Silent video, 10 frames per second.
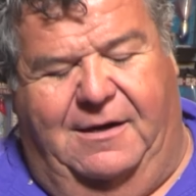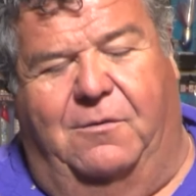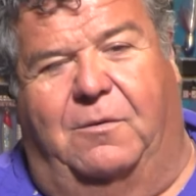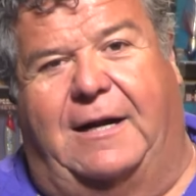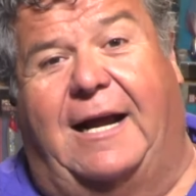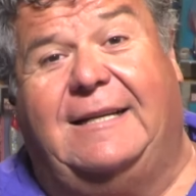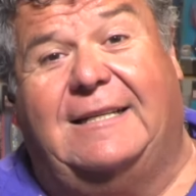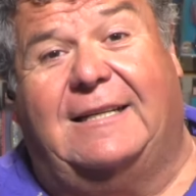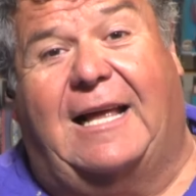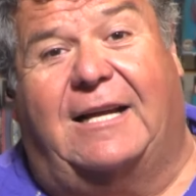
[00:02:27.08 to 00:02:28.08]
What I
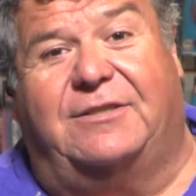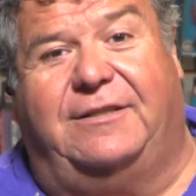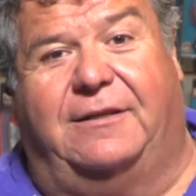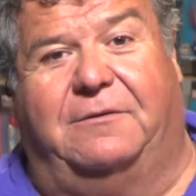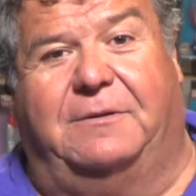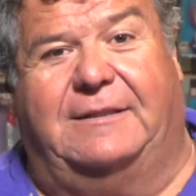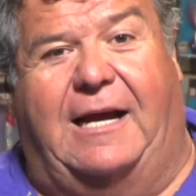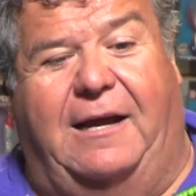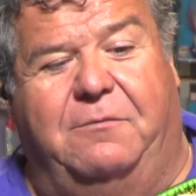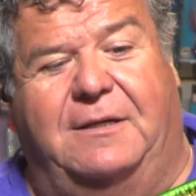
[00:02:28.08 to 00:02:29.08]
did last year was
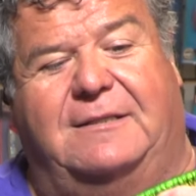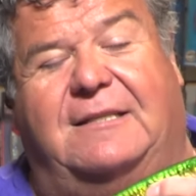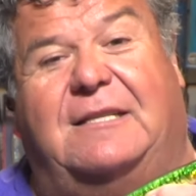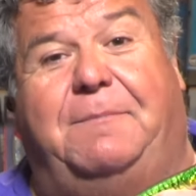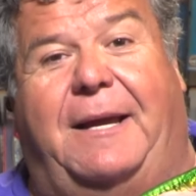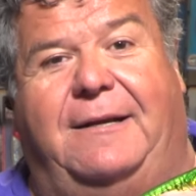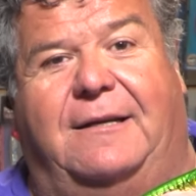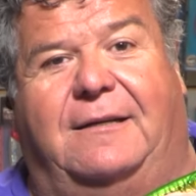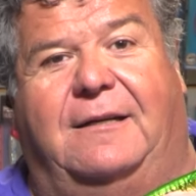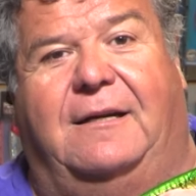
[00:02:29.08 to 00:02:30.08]
I went
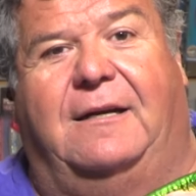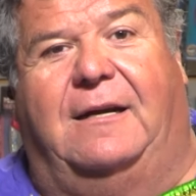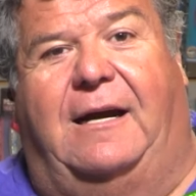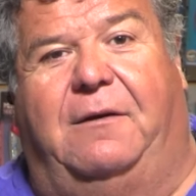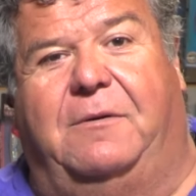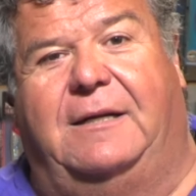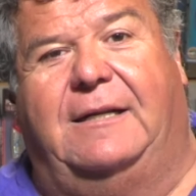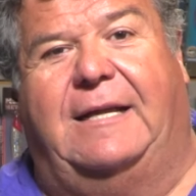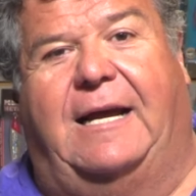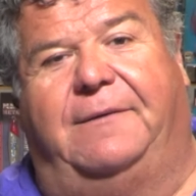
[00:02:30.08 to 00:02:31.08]
suspended. I went
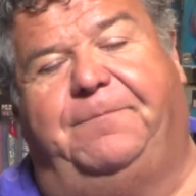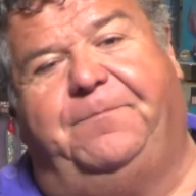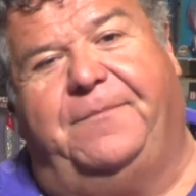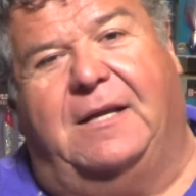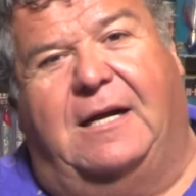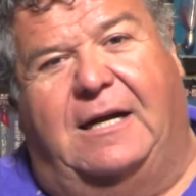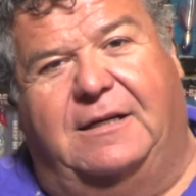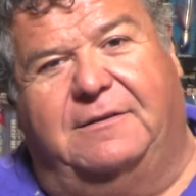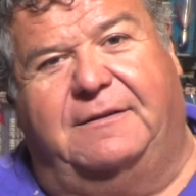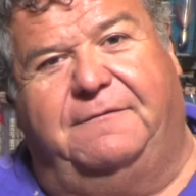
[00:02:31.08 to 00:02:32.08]
in that
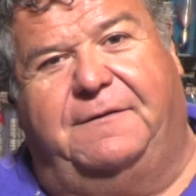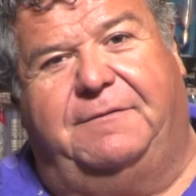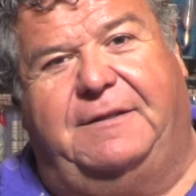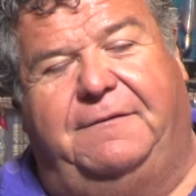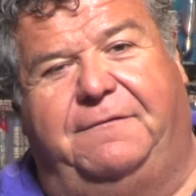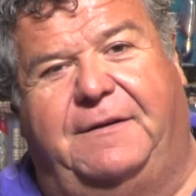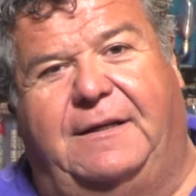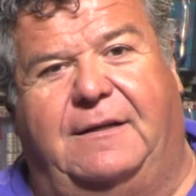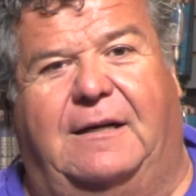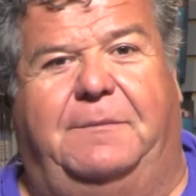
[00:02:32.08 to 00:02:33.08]
150
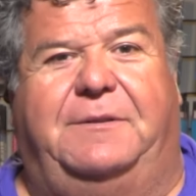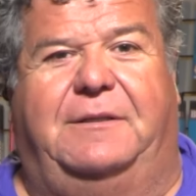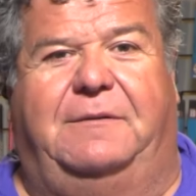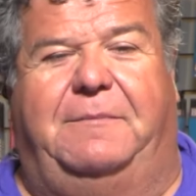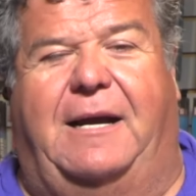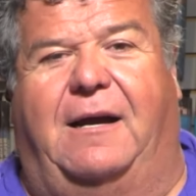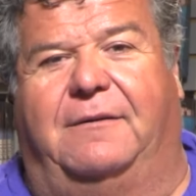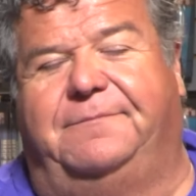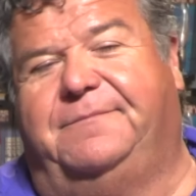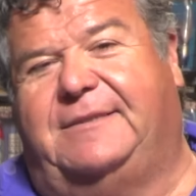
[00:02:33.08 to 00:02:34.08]
feet up to
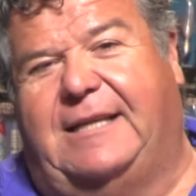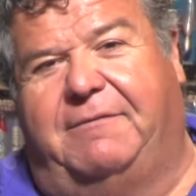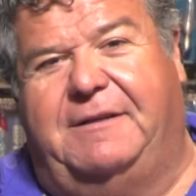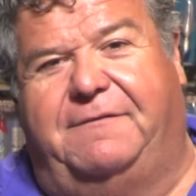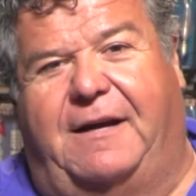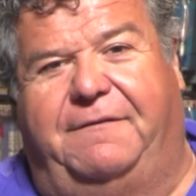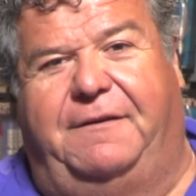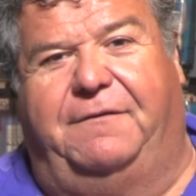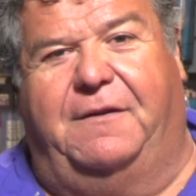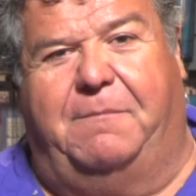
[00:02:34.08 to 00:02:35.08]
about 75
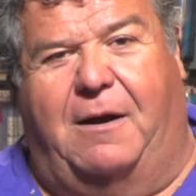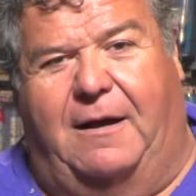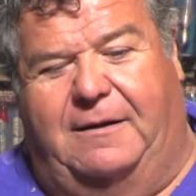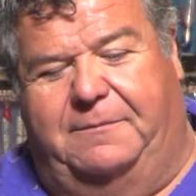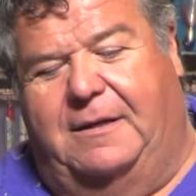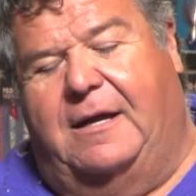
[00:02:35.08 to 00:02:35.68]
feet from the bottom